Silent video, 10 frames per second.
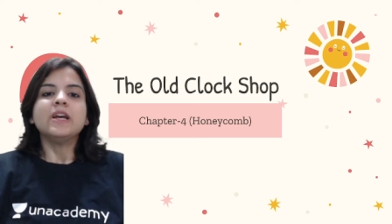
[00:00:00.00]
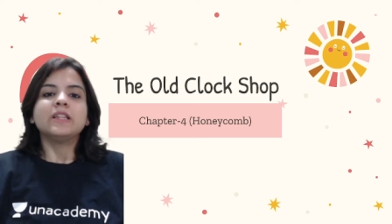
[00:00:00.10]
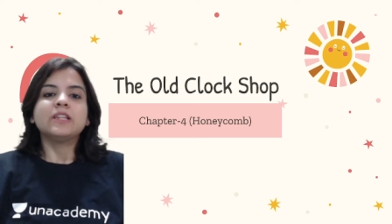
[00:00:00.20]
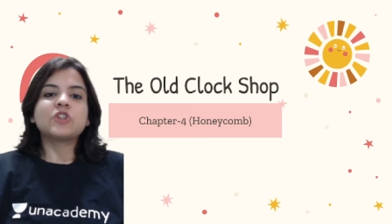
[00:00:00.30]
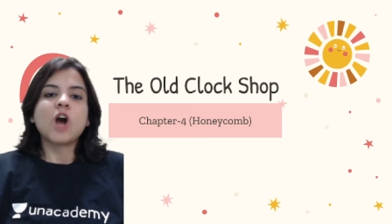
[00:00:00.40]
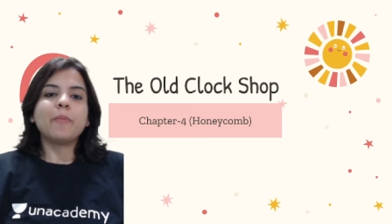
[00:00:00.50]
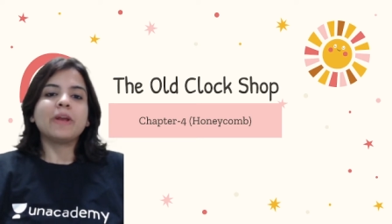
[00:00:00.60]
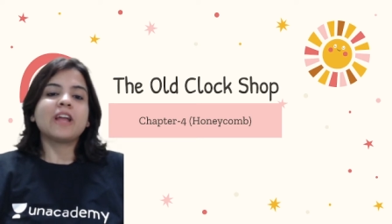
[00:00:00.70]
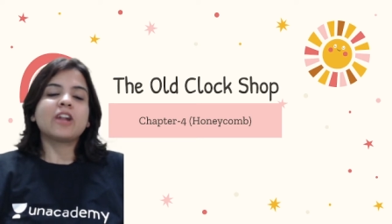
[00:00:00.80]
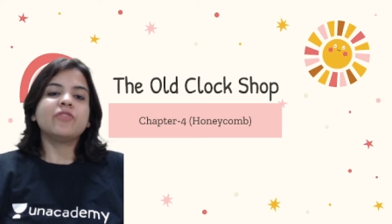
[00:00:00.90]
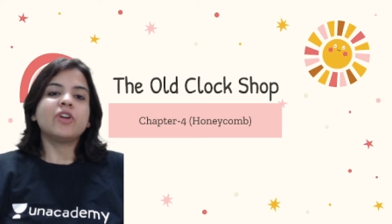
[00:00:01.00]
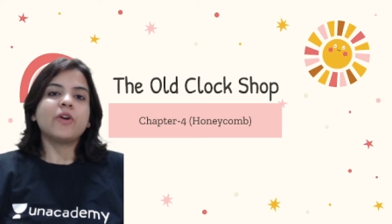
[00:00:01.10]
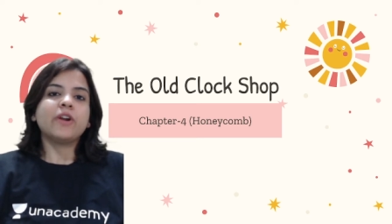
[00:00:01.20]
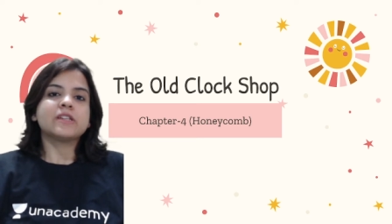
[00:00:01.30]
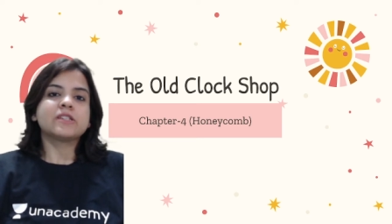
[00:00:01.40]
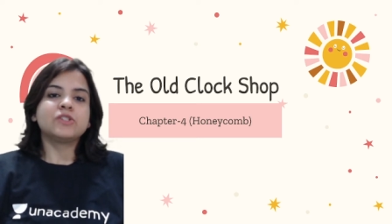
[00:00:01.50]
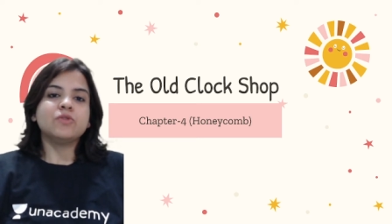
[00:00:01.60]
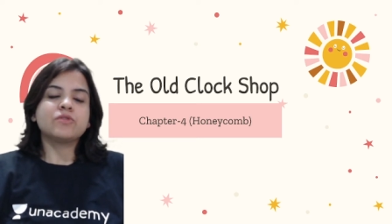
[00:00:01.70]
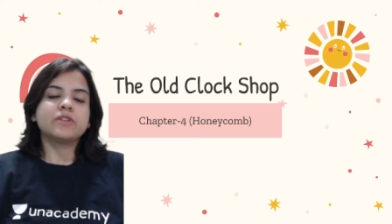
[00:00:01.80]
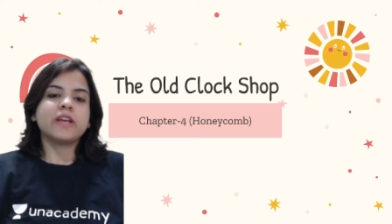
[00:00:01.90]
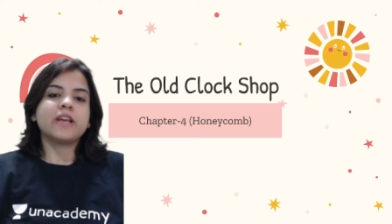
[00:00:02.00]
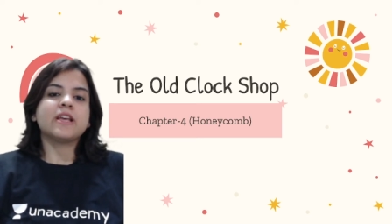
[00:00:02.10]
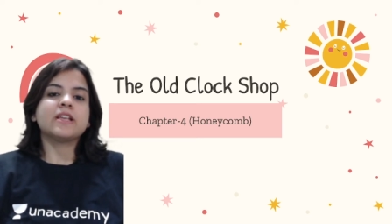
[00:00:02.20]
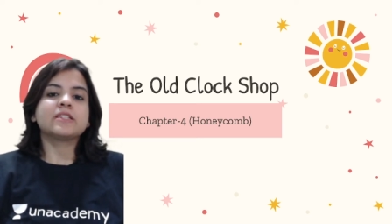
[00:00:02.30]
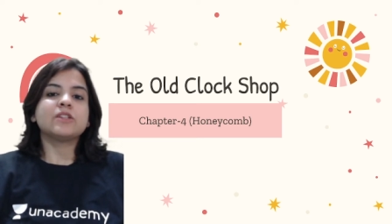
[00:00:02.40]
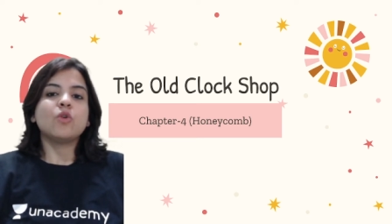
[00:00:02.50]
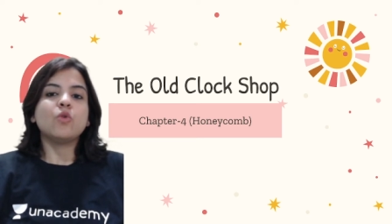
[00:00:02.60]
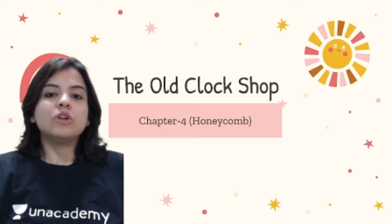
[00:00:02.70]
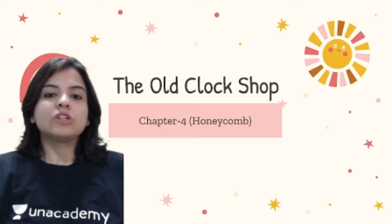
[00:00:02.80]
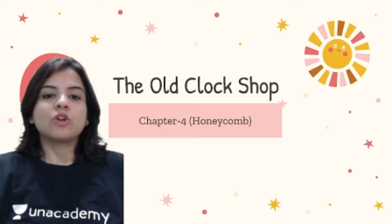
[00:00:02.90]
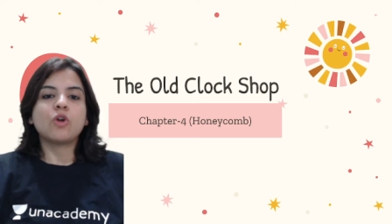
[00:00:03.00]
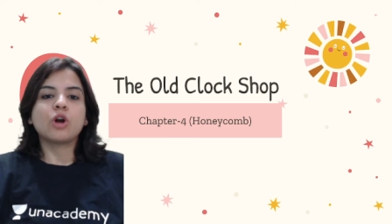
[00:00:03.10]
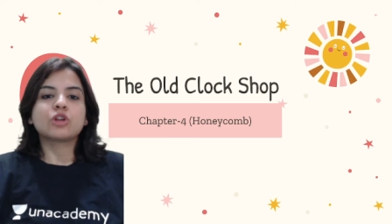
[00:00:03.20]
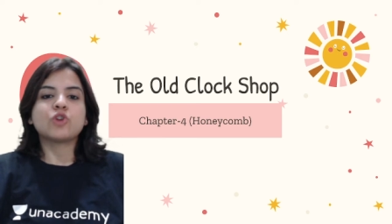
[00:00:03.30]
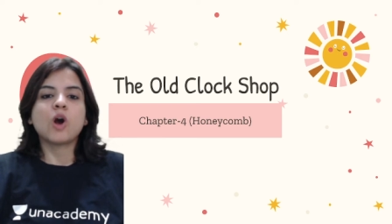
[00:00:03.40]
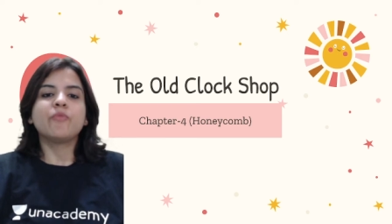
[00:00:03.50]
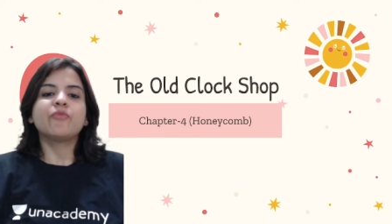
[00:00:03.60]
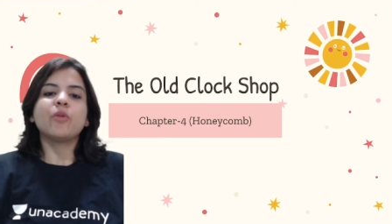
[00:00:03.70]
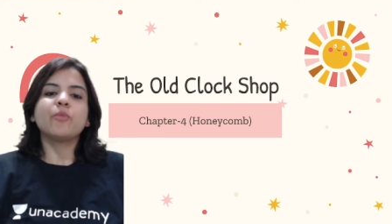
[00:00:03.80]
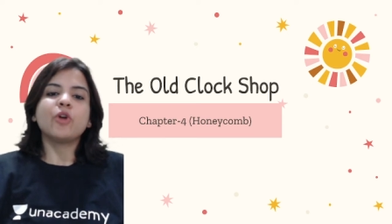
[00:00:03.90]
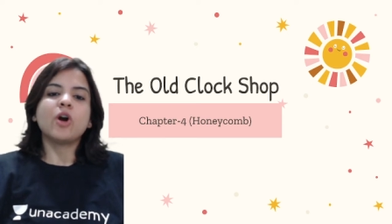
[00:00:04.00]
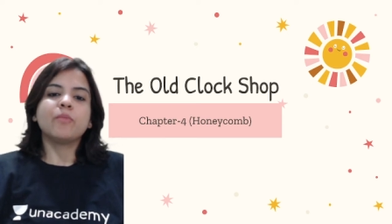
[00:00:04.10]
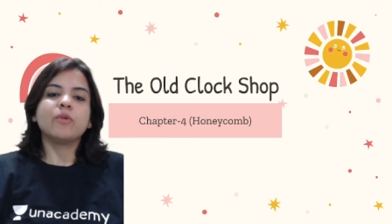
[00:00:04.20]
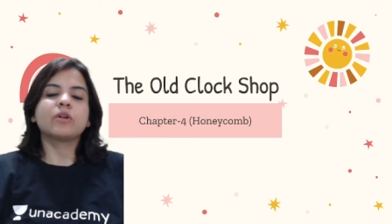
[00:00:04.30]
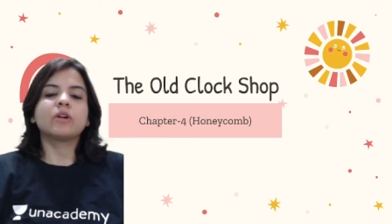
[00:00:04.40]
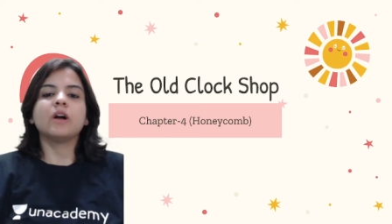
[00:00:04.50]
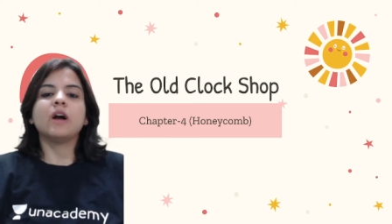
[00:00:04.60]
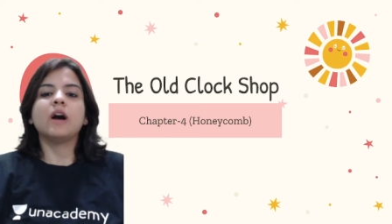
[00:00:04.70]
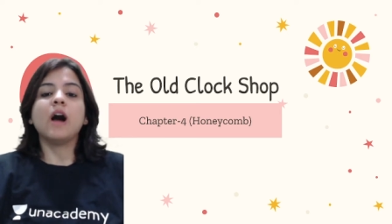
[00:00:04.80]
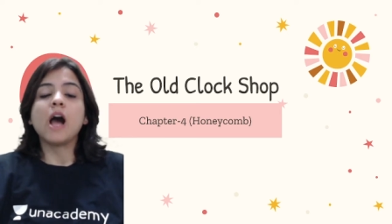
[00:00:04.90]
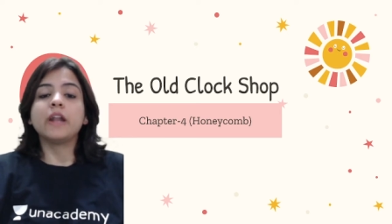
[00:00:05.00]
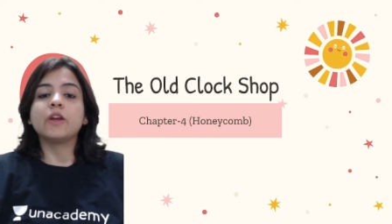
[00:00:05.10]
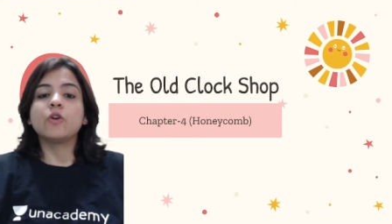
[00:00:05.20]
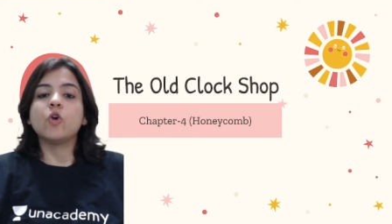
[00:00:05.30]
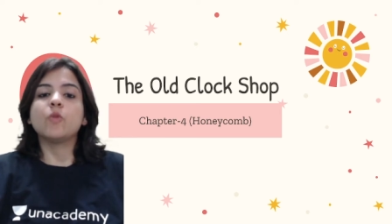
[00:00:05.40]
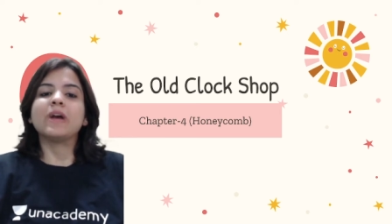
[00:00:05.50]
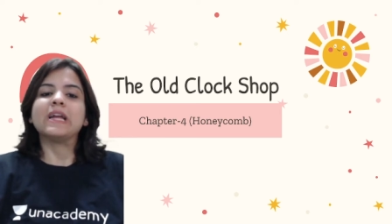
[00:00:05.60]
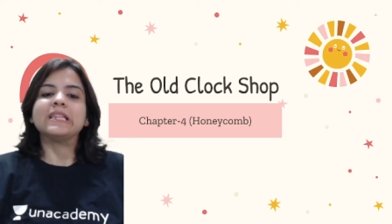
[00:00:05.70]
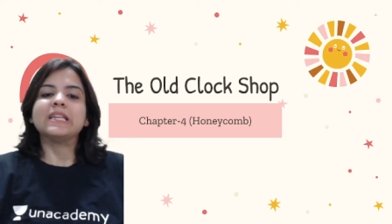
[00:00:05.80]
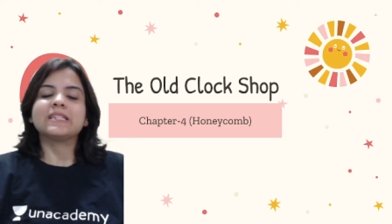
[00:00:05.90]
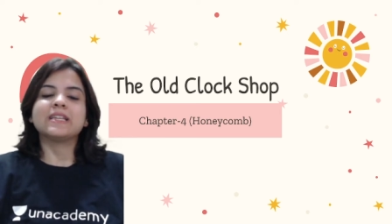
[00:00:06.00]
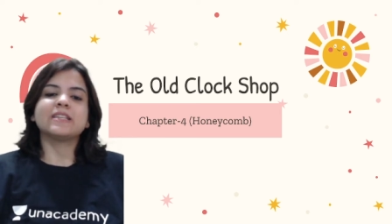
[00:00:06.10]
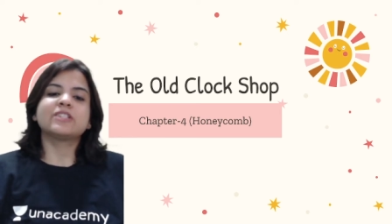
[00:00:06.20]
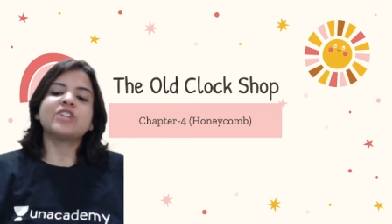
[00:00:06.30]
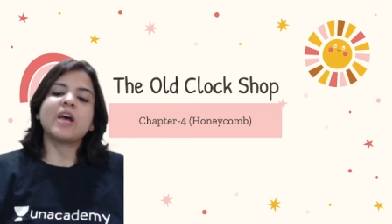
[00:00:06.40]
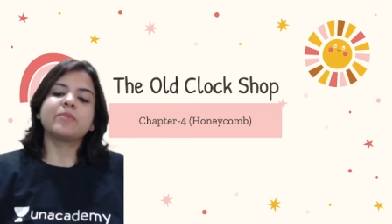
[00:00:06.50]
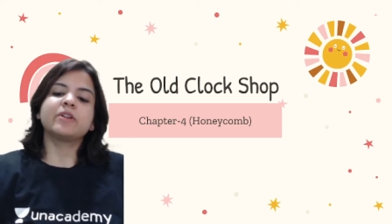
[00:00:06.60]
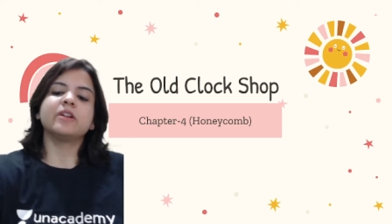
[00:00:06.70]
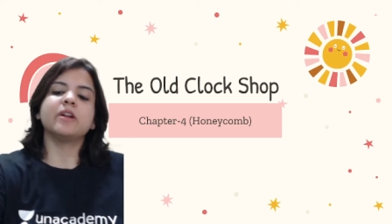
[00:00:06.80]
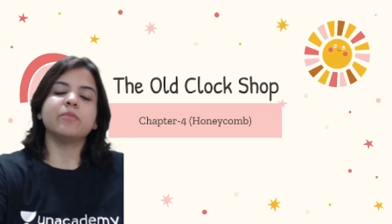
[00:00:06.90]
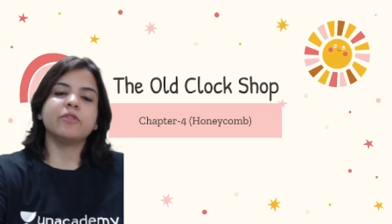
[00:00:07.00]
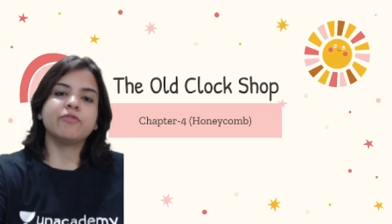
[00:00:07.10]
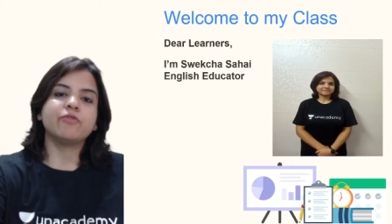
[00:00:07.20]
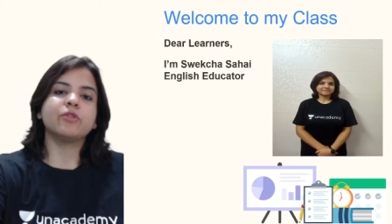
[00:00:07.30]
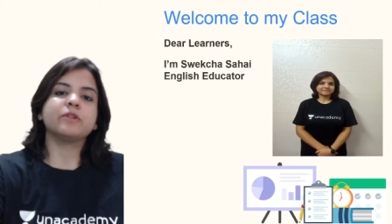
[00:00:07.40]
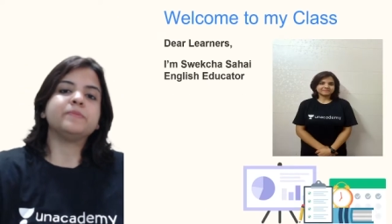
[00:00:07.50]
The topic that we are going to do today is The Old Clock Shop from your book uh, Honeycomb, and this is chapter number four.